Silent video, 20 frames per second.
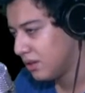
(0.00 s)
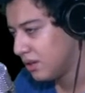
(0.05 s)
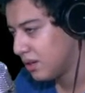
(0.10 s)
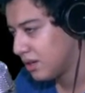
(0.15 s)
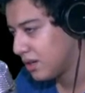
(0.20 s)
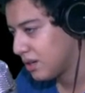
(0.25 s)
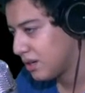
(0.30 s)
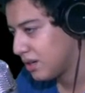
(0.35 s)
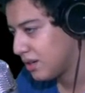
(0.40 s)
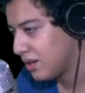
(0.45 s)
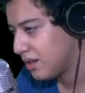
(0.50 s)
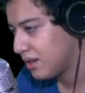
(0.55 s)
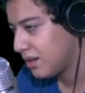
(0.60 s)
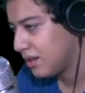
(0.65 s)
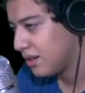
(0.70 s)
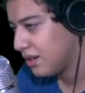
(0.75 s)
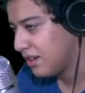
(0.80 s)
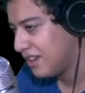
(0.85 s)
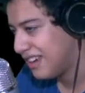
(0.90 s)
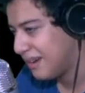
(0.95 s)
Ugh.
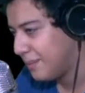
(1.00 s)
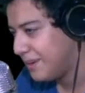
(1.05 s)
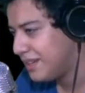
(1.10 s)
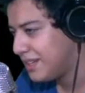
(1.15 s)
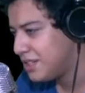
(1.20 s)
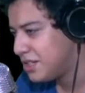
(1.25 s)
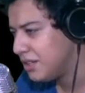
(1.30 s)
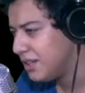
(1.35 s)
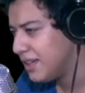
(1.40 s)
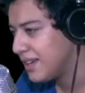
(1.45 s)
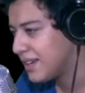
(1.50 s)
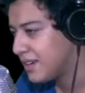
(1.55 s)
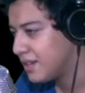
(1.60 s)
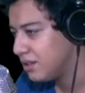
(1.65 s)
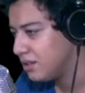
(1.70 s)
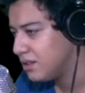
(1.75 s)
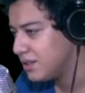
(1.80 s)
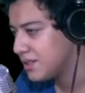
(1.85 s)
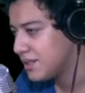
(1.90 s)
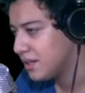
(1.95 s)
I mean, did you like
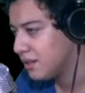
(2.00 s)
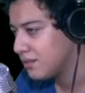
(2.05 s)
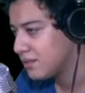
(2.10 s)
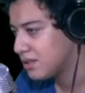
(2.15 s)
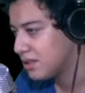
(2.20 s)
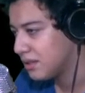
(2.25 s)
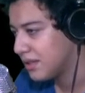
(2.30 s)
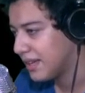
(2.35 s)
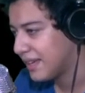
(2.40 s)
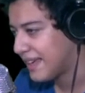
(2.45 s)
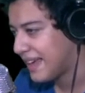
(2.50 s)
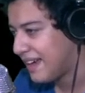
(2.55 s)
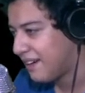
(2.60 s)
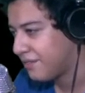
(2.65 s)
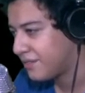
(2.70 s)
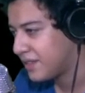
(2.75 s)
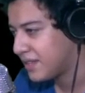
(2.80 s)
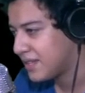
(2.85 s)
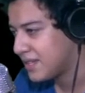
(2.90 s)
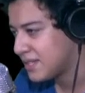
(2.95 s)
kill yourselves to like
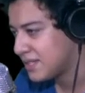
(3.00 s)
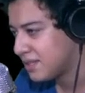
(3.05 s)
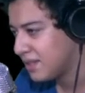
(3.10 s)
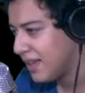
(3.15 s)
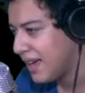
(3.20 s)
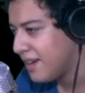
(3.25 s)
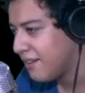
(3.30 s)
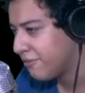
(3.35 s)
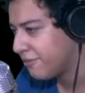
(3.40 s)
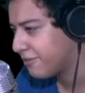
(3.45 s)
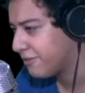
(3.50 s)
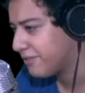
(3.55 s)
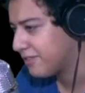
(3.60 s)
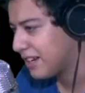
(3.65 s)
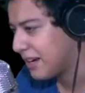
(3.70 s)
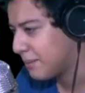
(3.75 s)
have this life?